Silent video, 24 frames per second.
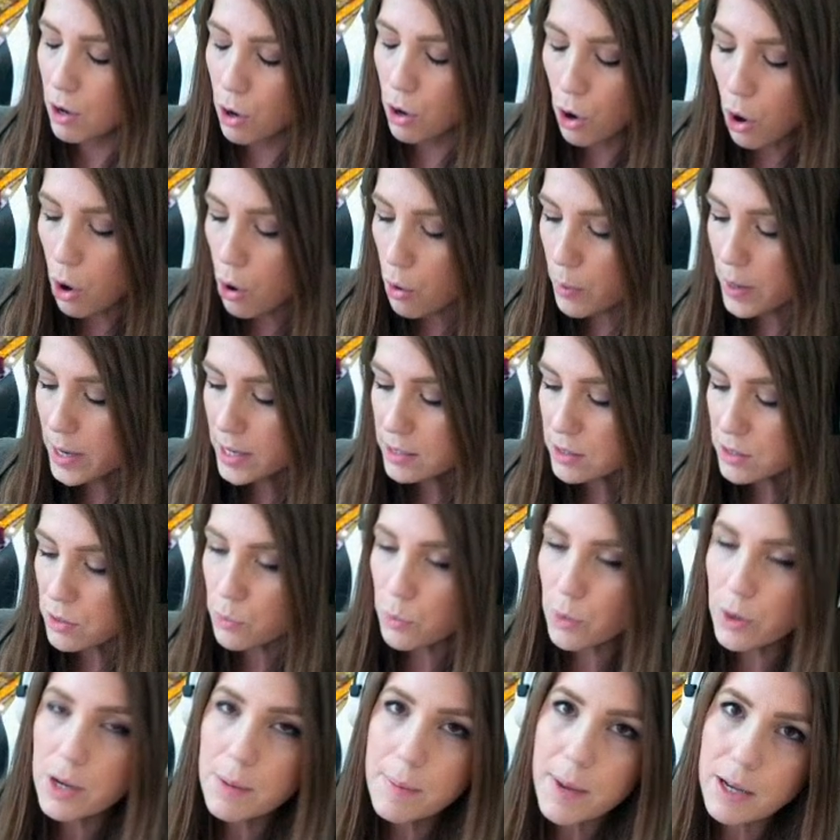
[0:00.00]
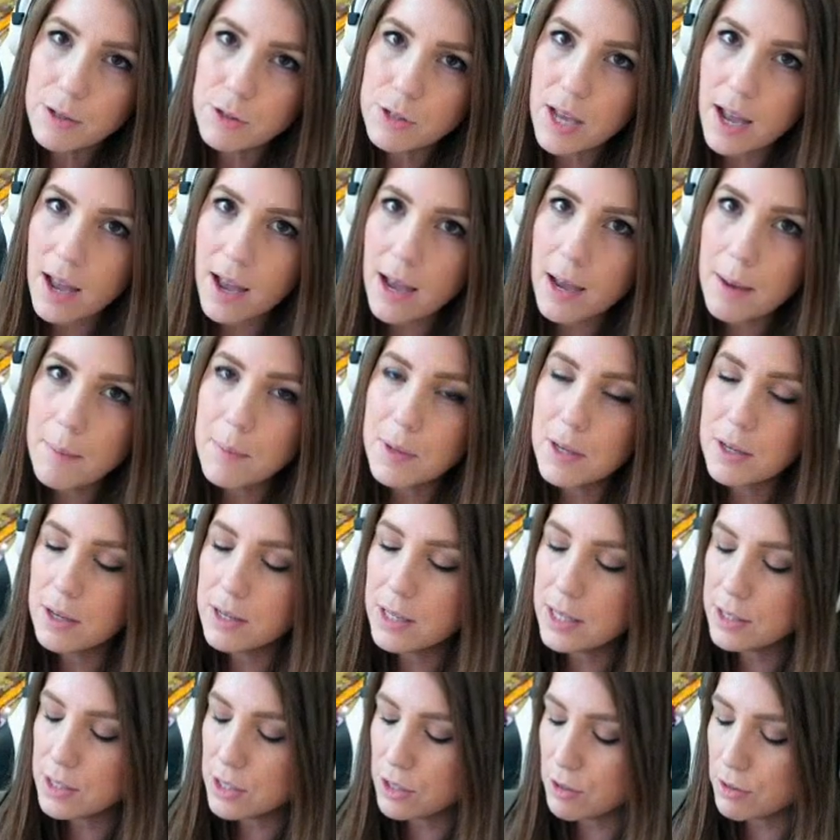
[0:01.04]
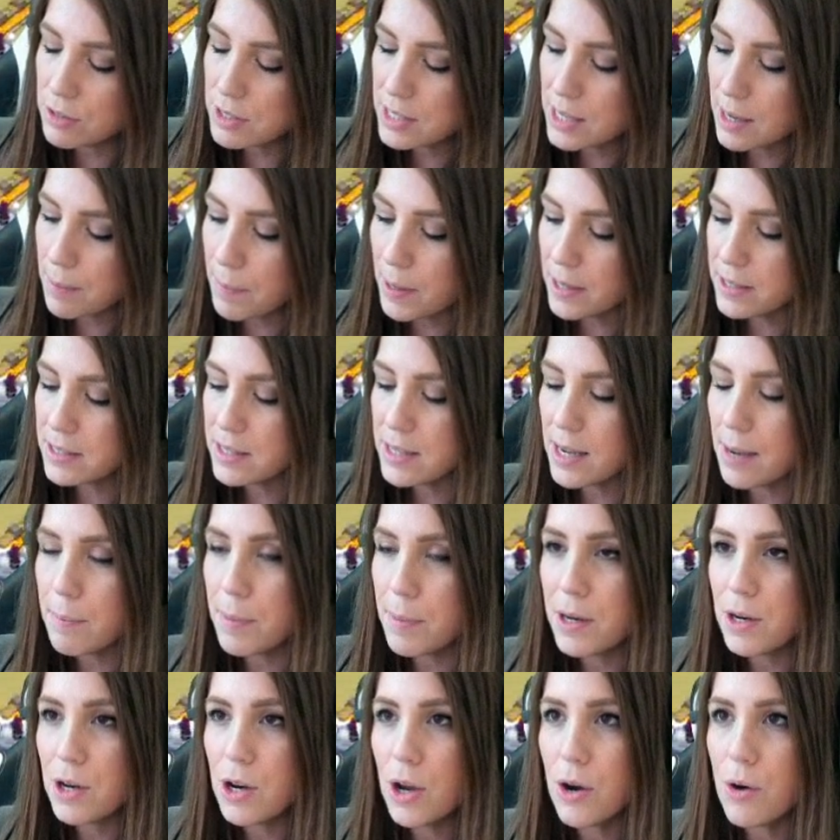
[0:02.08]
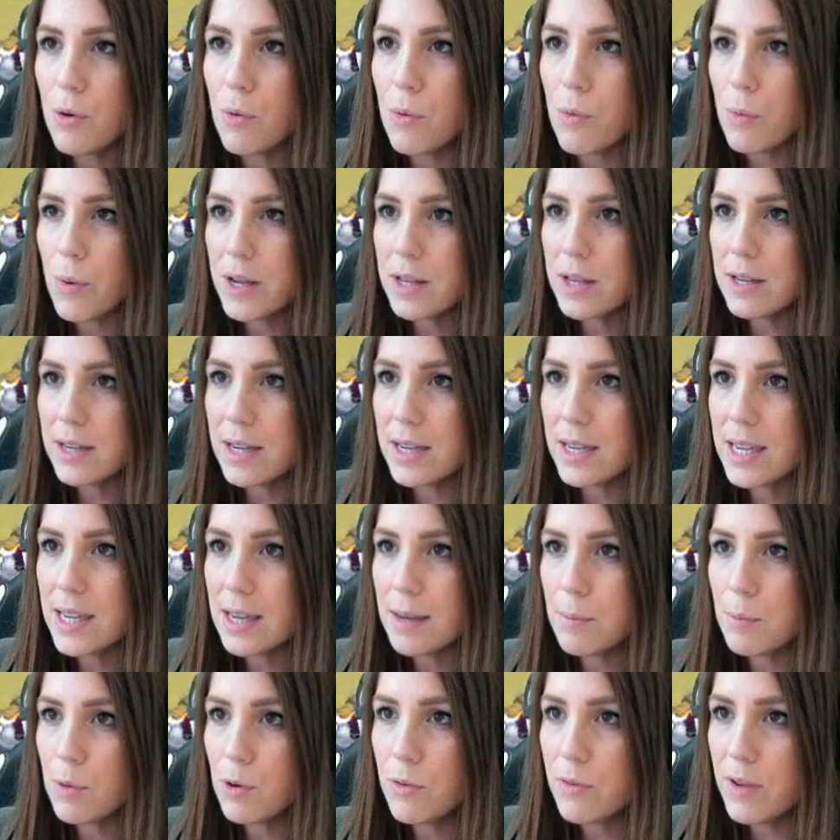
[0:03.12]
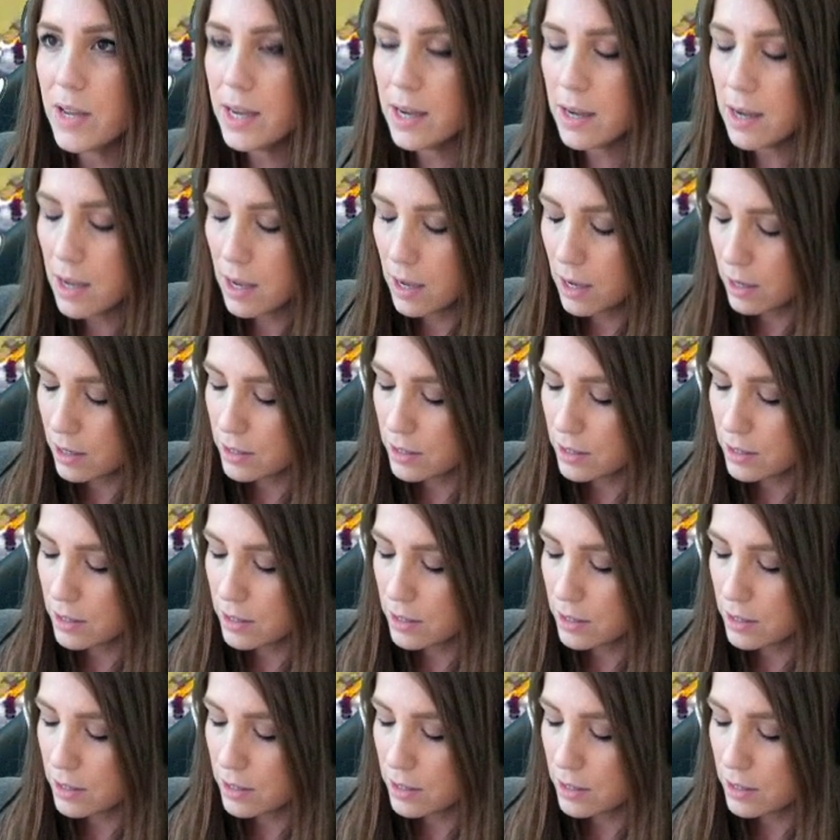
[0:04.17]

Always worry about time. You need to go step by step and know when you can keep moving.